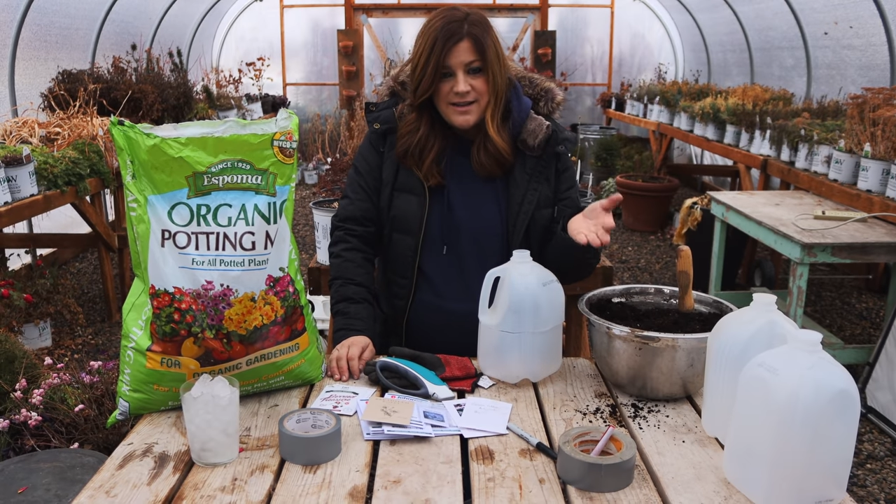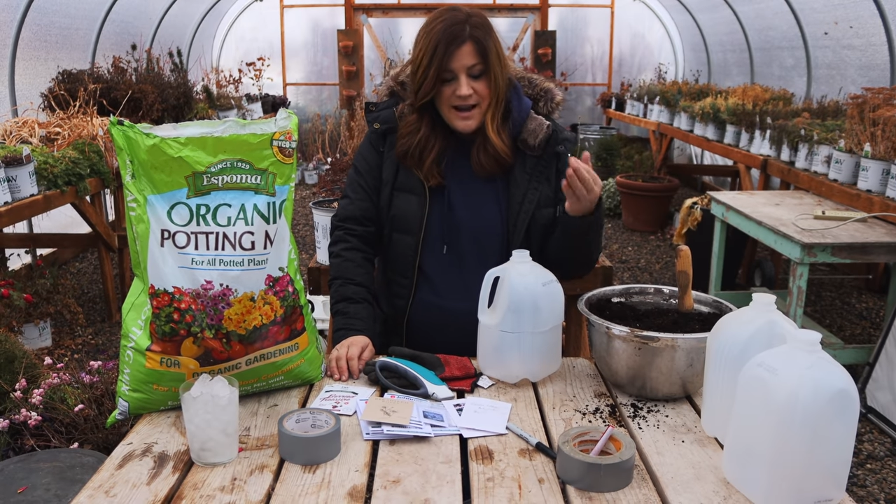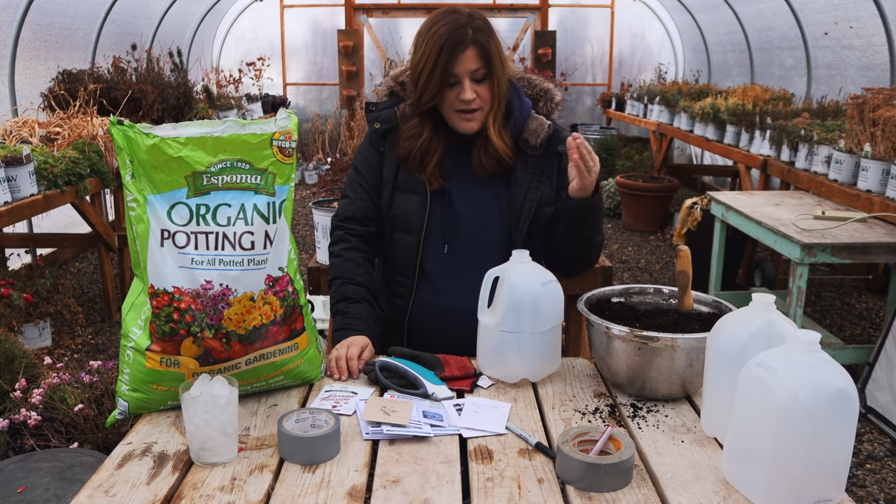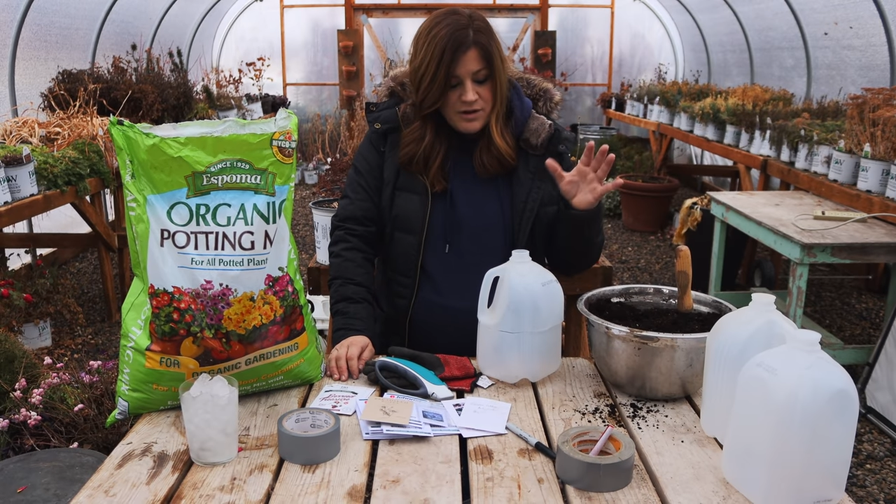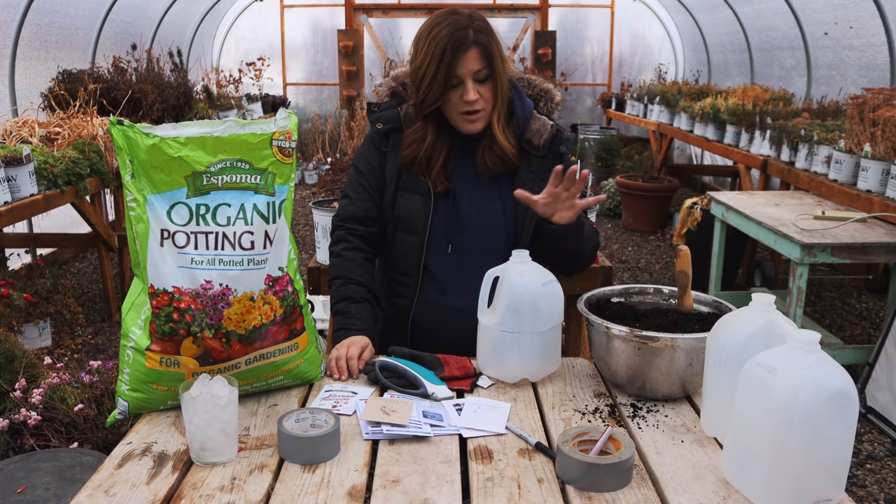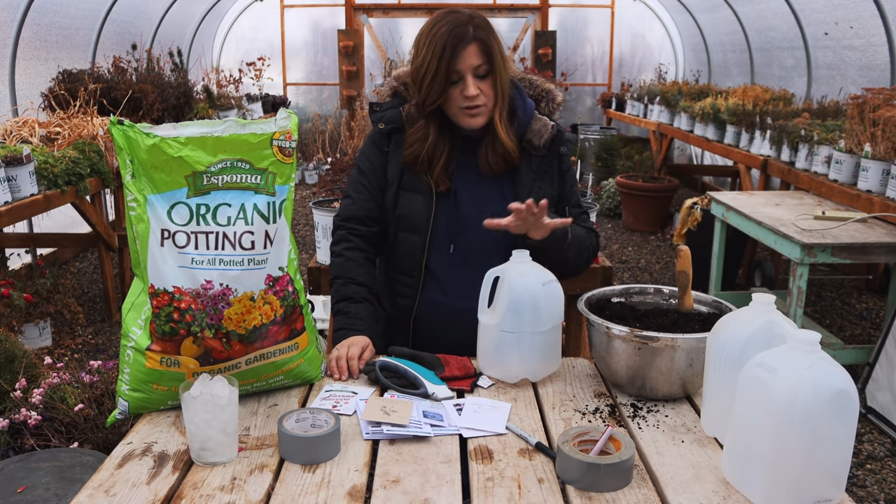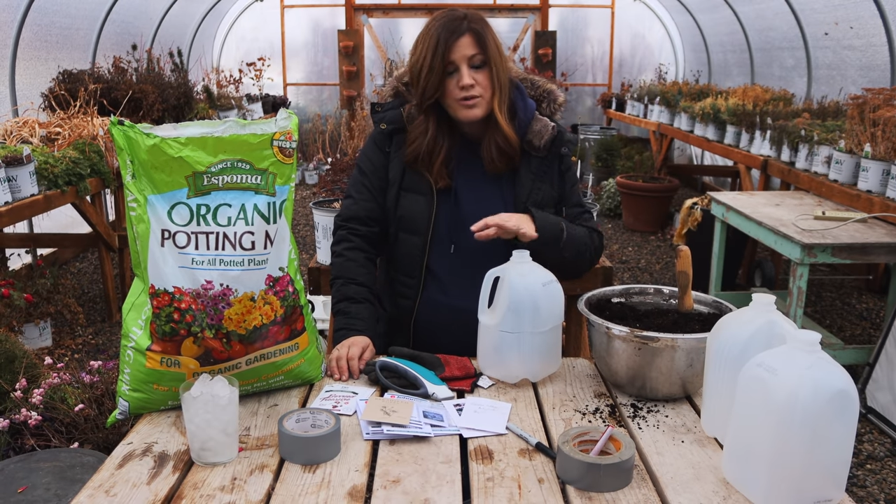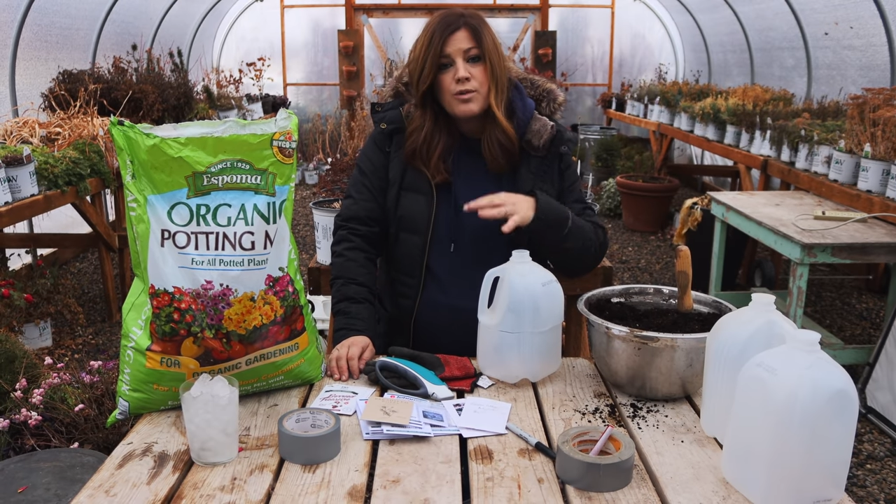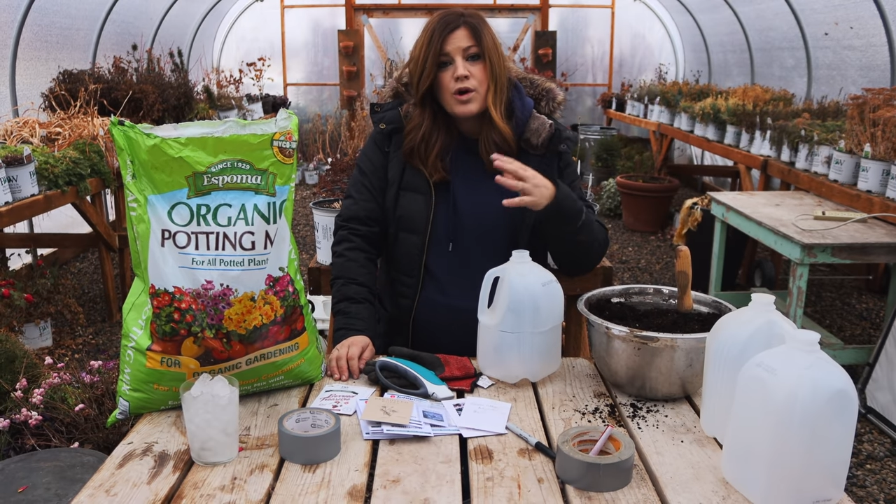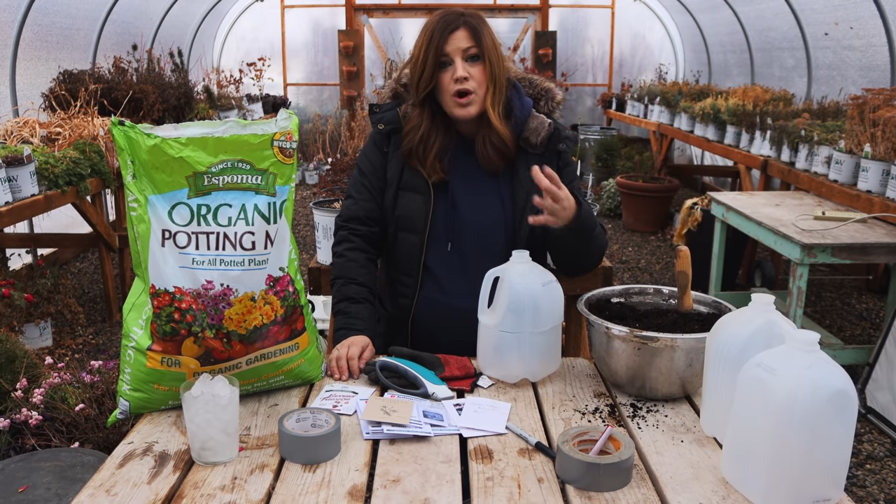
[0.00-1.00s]
they have to go
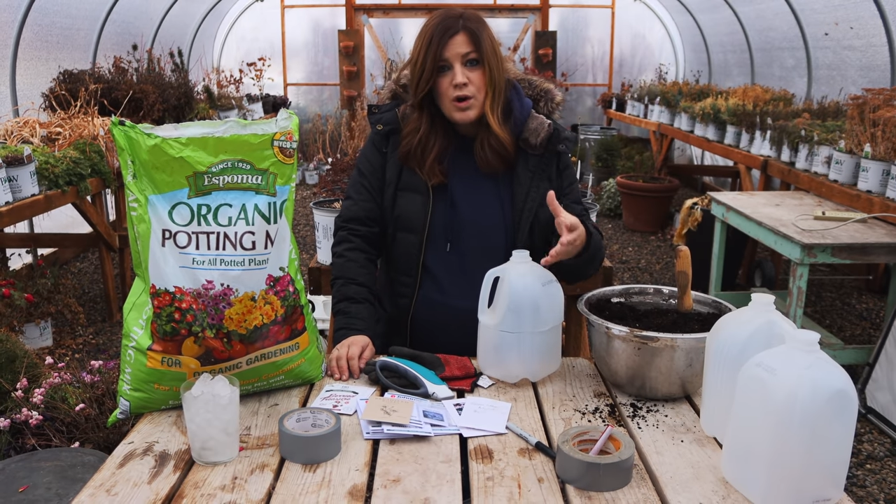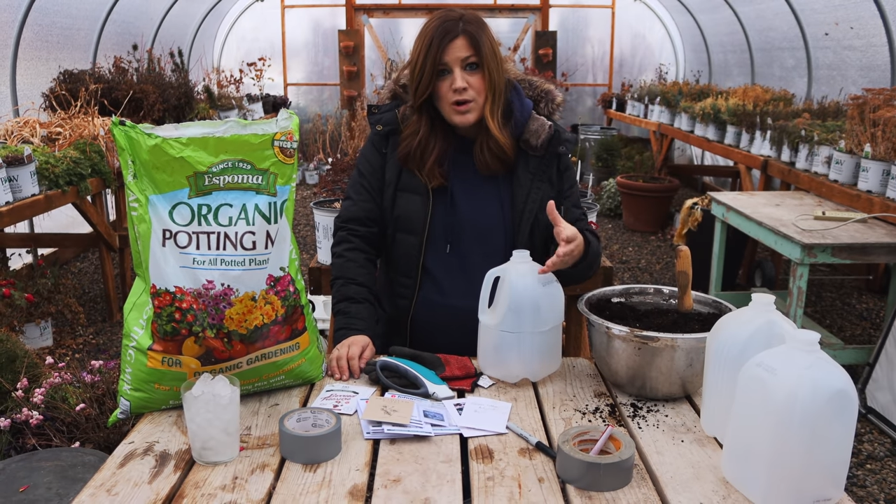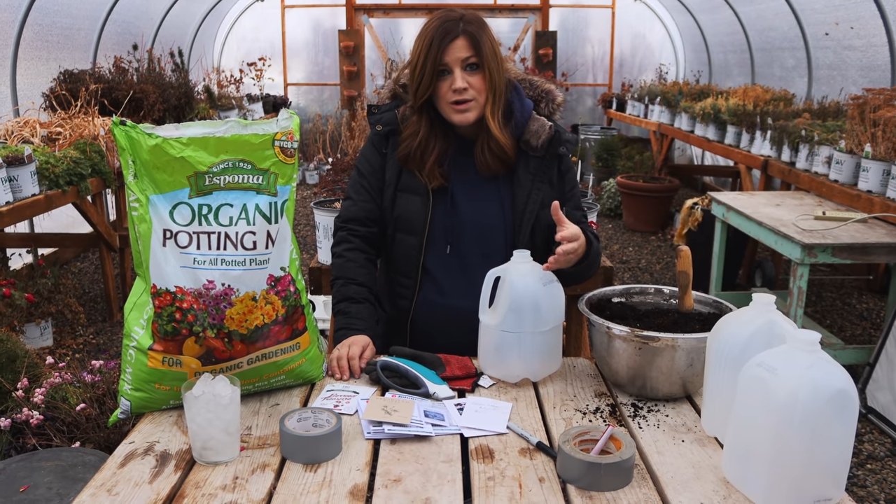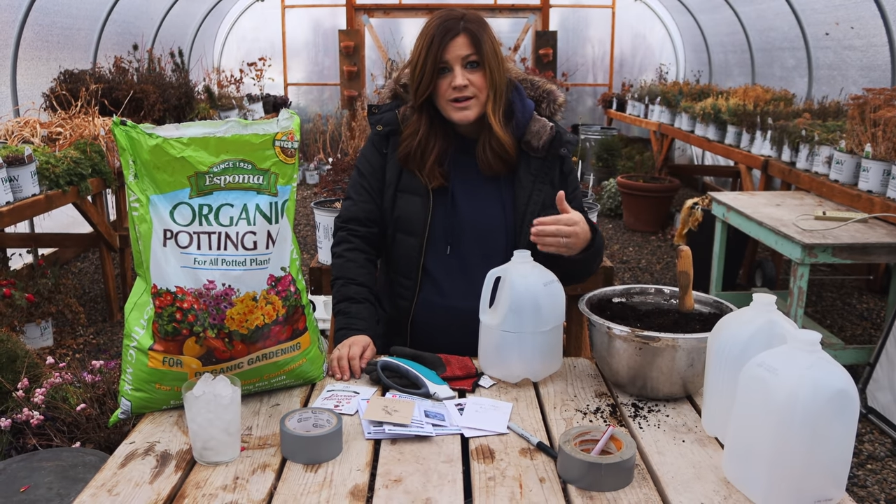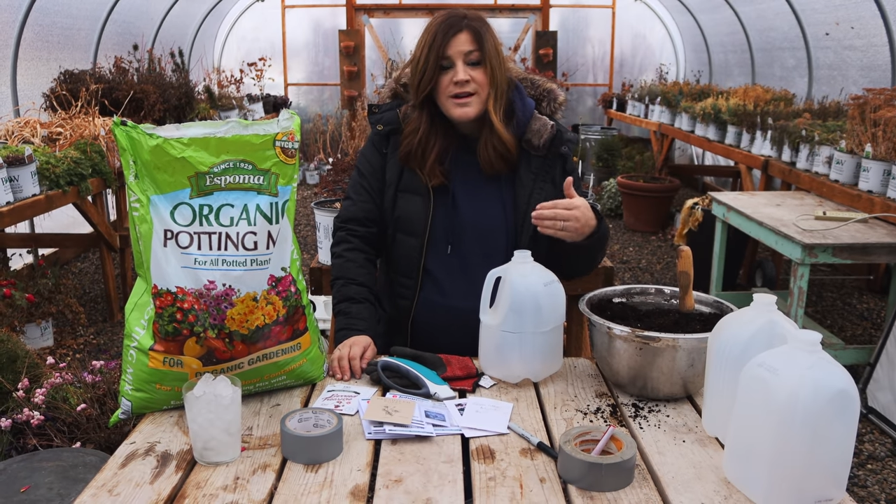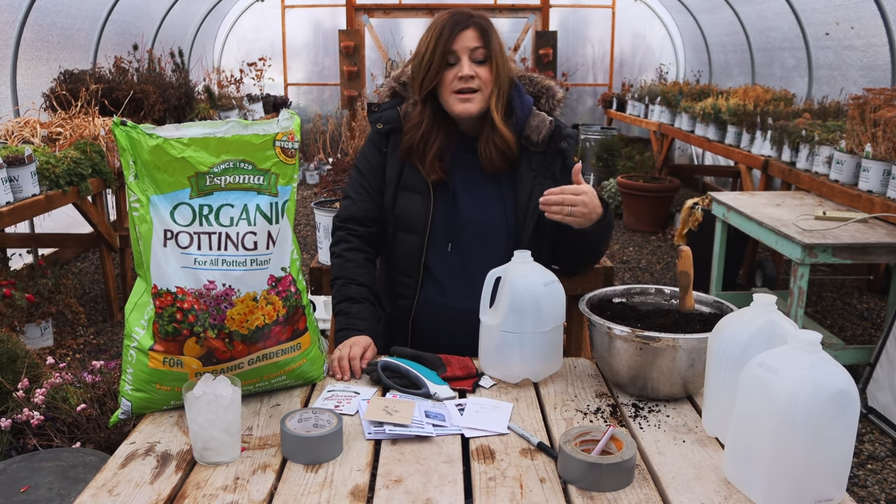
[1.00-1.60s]
through more cold,